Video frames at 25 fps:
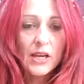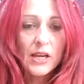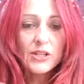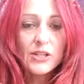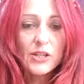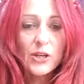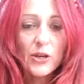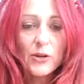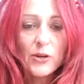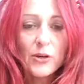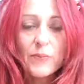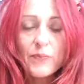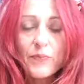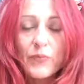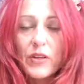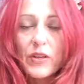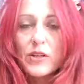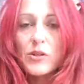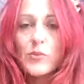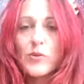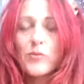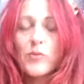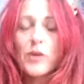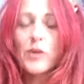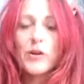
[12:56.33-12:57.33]
So,
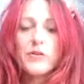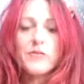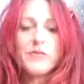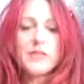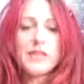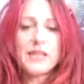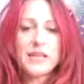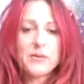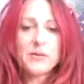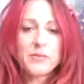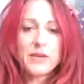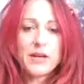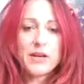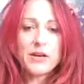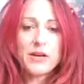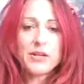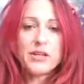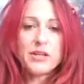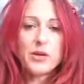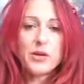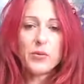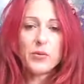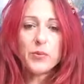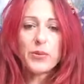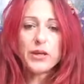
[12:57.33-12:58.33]
as we wrote in the email,
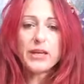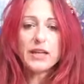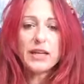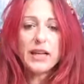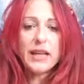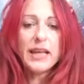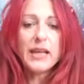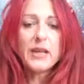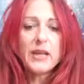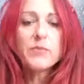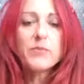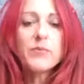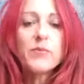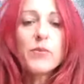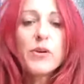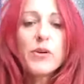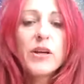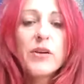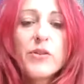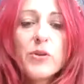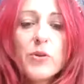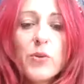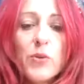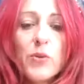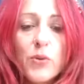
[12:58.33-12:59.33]
you know, when we claim we
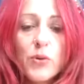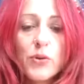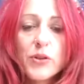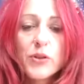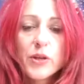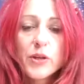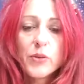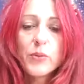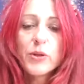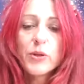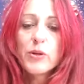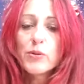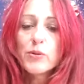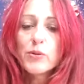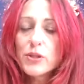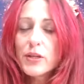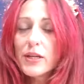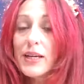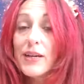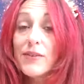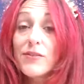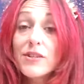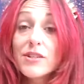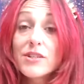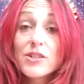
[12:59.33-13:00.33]
are the author, we also
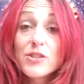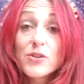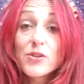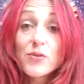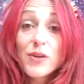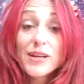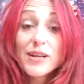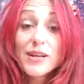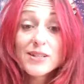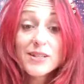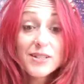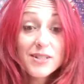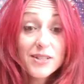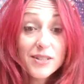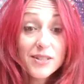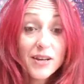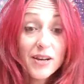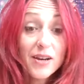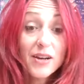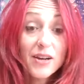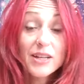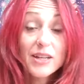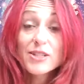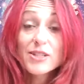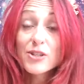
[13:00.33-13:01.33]
have to surrender to
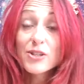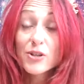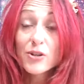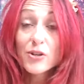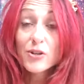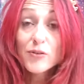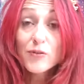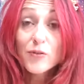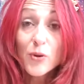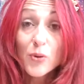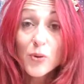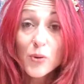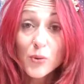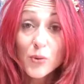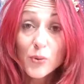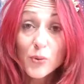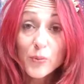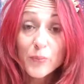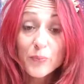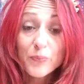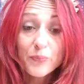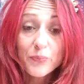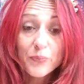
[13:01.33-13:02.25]
the highest good of all.